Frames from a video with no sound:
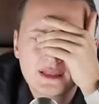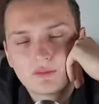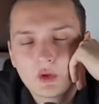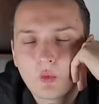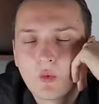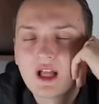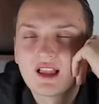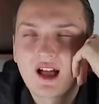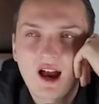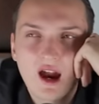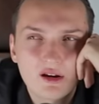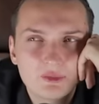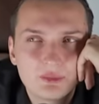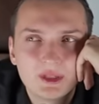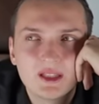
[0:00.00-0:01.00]
well,
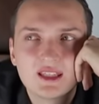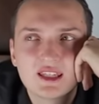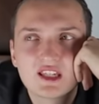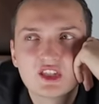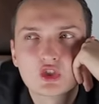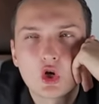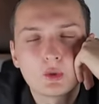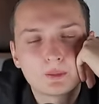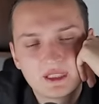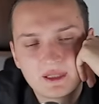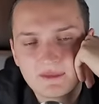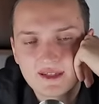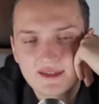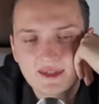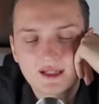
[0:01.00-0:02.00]
100 billion is
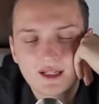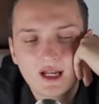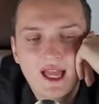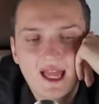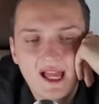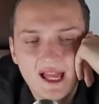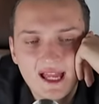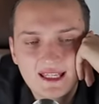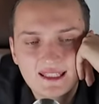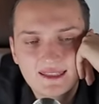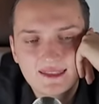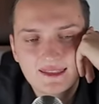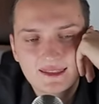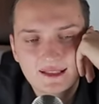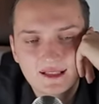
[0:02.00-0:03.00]
optimistic.
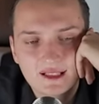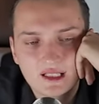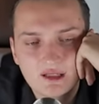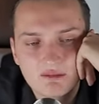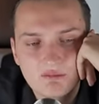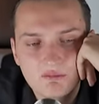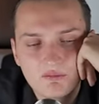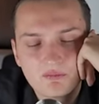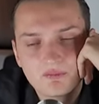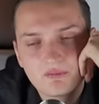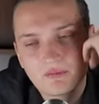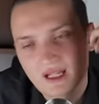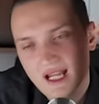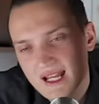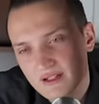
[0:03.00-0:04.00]
And um,
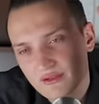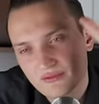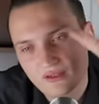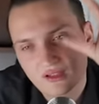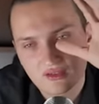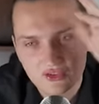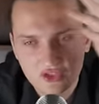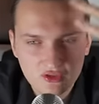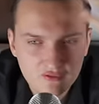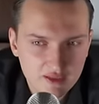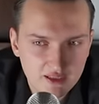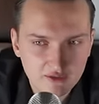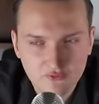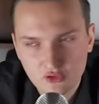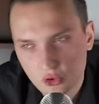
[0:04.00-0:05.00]
kind of
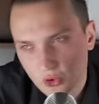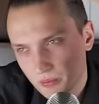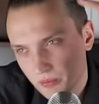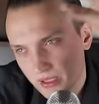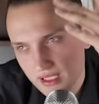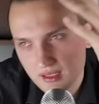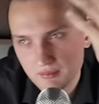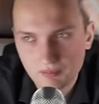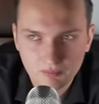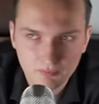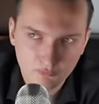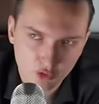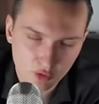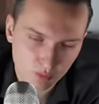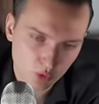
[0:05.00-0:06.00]
conservative should be
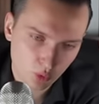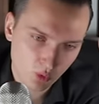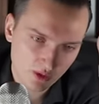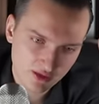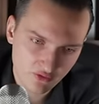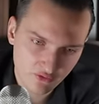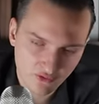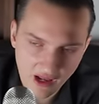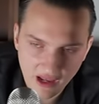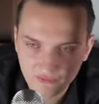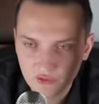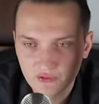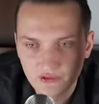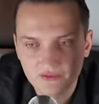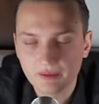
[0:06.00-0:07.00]
from 25 to
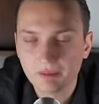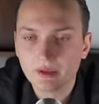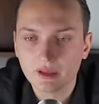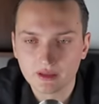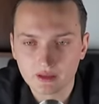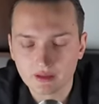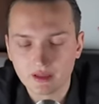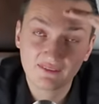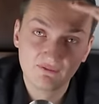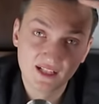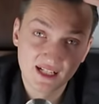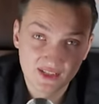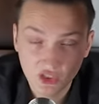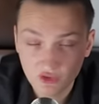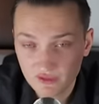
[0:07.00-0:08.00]
50 billion.
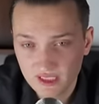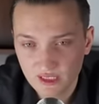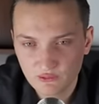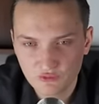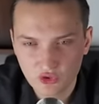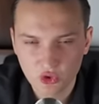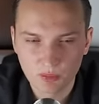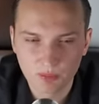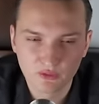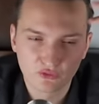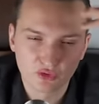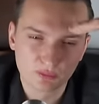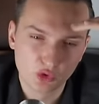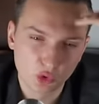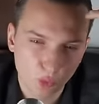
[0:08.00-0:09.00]
Conservative should be
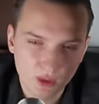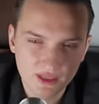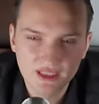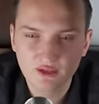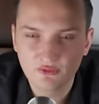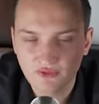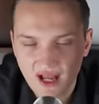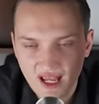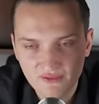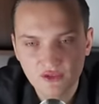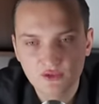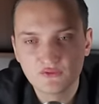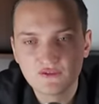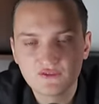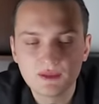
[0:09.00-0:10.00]
from 25 to
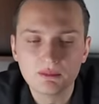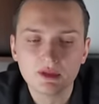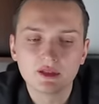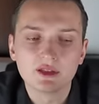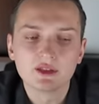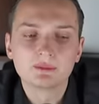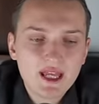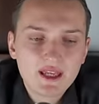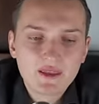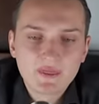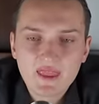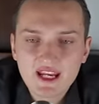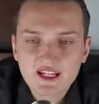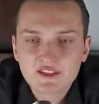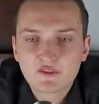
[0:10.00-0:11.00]
50 billion.
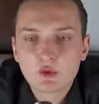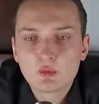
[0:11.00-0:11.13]
Next thing